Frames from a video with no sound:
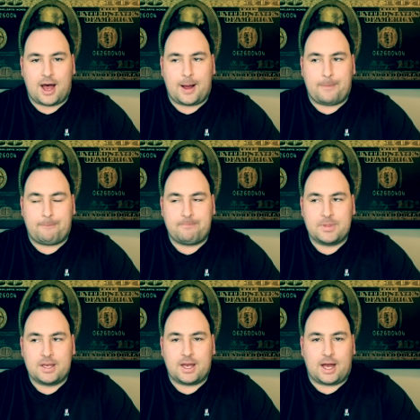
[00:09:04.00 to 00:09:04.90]
Um,
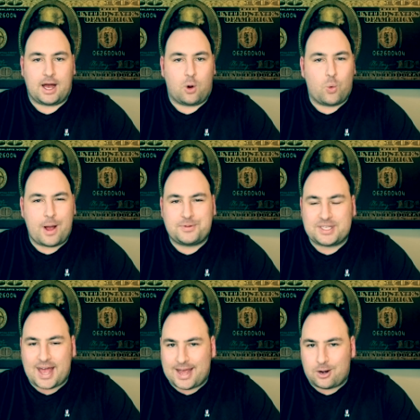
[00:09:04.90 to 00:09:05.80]
a, a
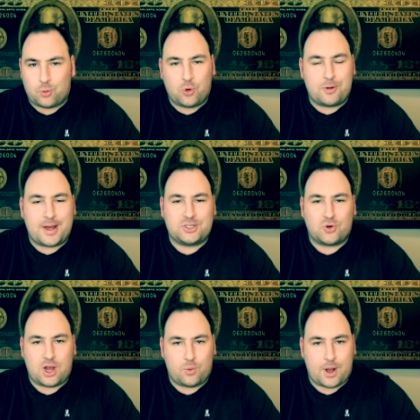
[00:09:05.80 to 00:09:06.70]
website, a
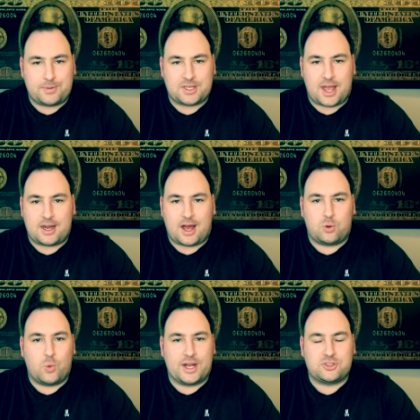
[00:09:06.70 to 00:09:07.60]
rudimentary website
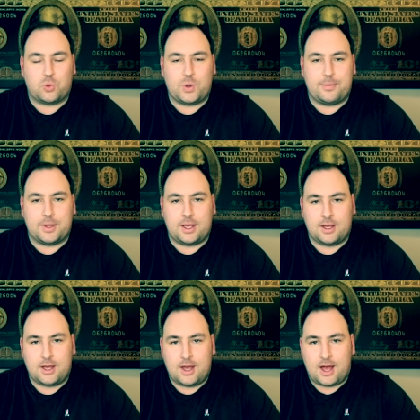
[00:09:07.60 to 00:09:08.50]
on Wix or Weebly,
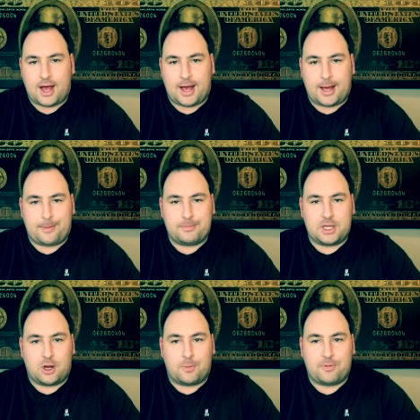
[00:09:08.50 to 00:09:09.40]
um,
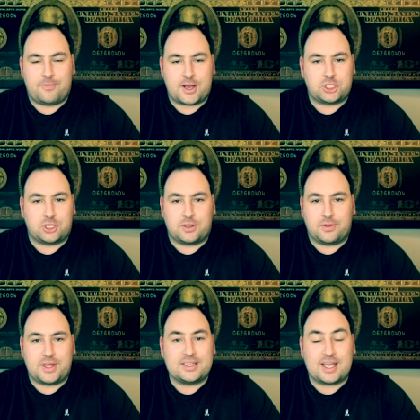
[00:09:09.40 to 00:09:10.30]
you know,
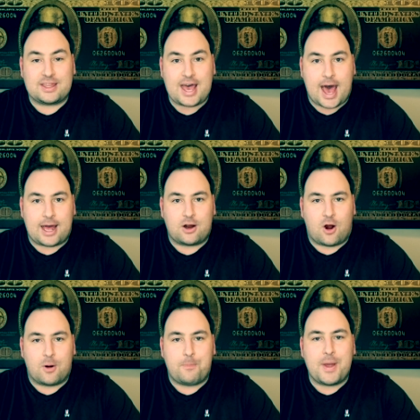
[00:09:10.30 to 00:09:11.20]
professional things like that
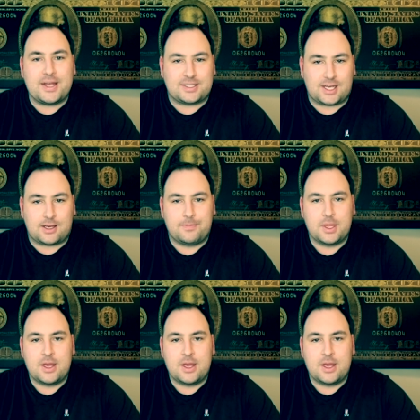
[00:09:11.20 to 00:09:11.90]
are basic.